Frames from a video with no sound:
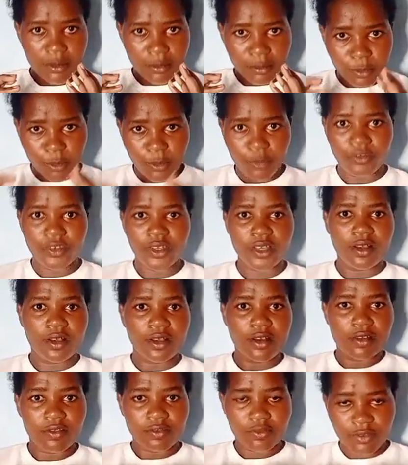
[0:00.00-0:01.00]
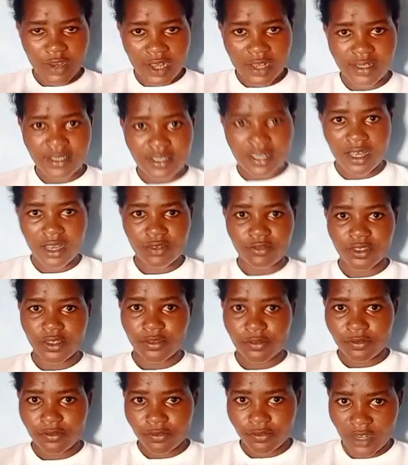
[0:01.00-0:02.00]
moving verse
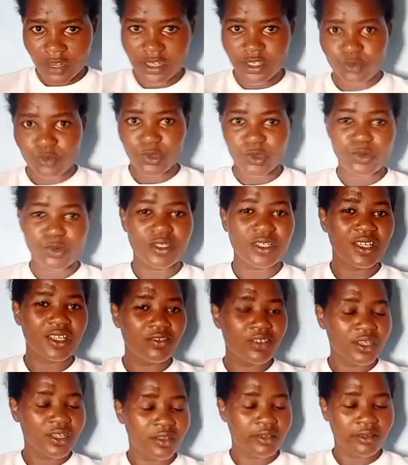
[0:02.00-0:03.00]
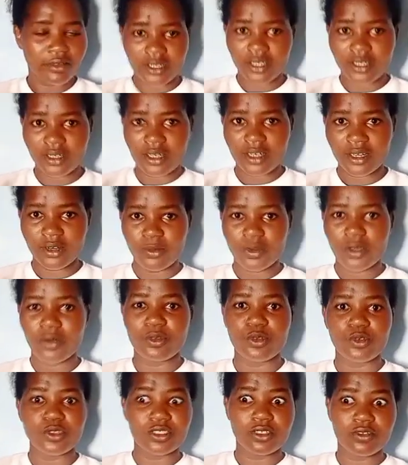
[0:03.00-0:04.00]
after verse without even narrating anywhere,
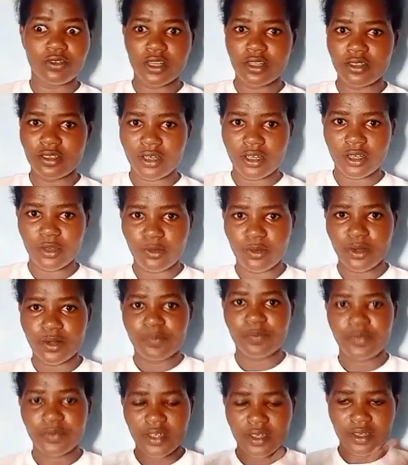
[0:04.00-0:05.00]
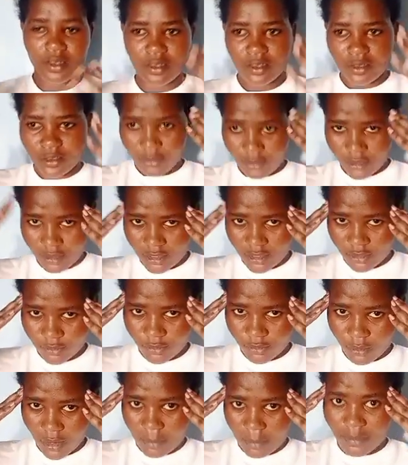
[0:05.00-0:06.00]
without referring anywhere.
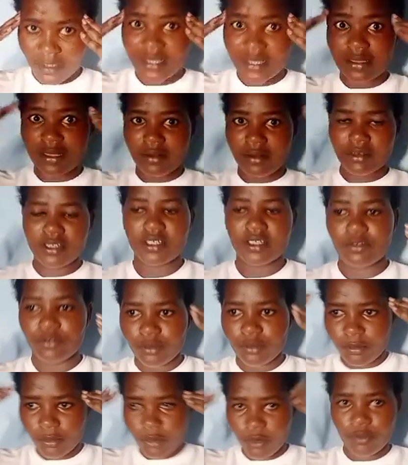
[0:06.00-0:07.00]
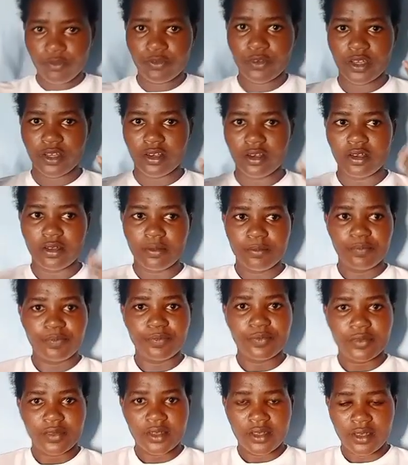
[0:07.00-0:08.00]
I'm just narrating from off-head,
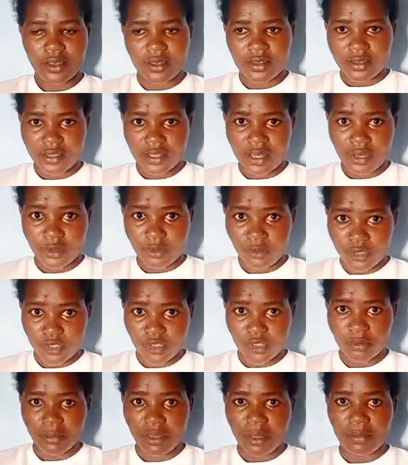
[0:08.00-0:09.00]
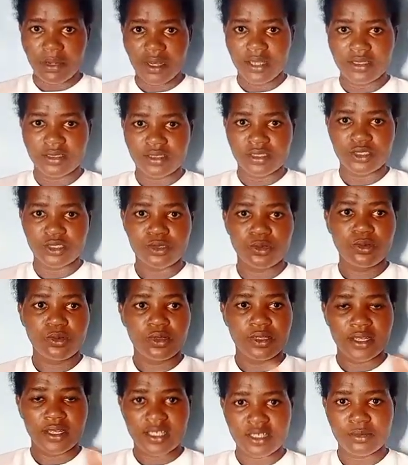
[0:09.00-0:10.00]
and I know it will be a blessing. So
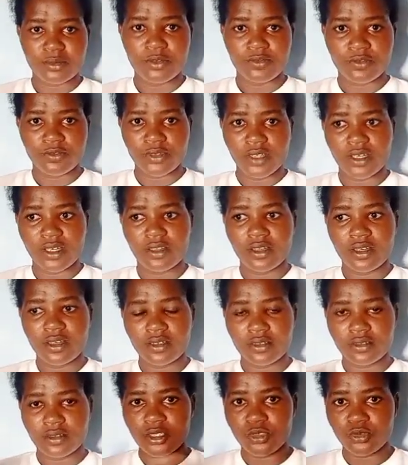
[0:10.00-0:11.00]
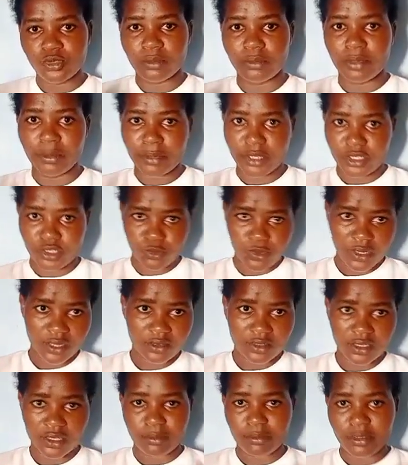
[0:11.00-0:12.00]
let us move together. This will be part 1,
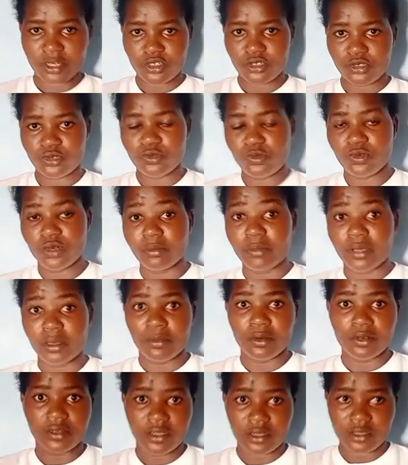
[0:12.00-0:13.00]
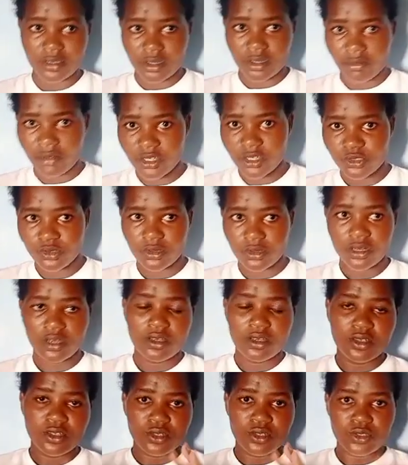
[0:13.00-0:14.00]
then part 2 will be about the resurrection.
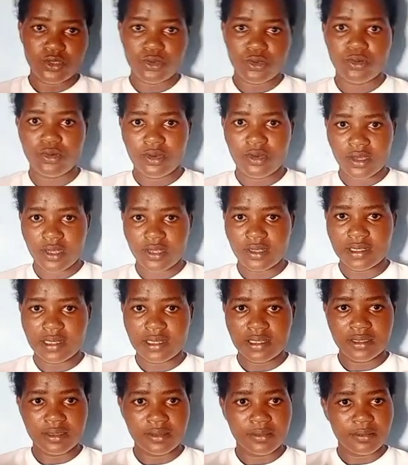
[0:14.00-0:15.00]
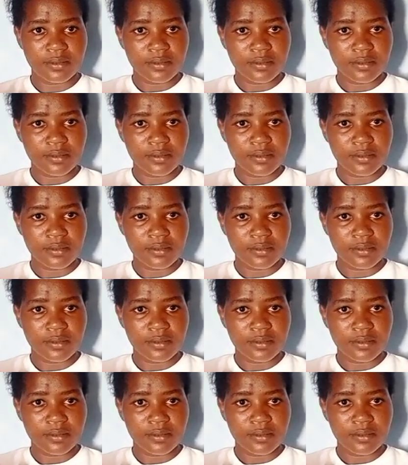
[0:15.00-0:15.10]
So kindly